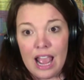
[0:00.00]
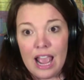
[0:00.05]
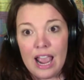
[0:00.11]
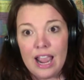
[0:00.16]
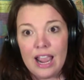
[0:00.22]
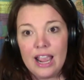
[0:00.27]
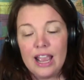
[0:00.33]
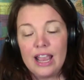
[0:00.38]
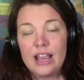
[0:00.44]

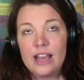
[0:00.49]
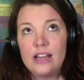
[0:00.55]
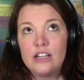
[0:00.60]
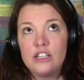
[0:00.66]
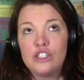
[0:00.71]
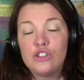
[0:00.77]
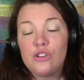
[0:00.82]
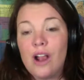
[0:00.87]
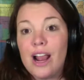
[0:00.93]

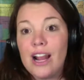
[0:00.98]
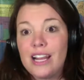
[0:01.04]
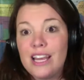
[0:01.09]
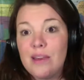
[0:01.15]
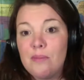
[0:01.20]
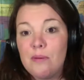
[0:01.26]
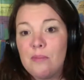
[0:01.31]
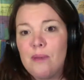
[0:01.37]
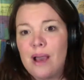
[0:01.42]
And try and
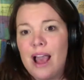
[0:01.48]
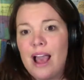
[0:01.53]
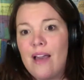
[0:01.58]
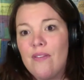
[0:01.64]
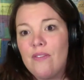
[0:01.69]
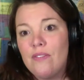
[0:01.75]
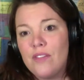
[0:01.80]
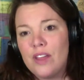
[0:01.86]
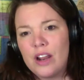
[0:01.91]
keep in
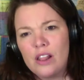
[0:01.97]
mind that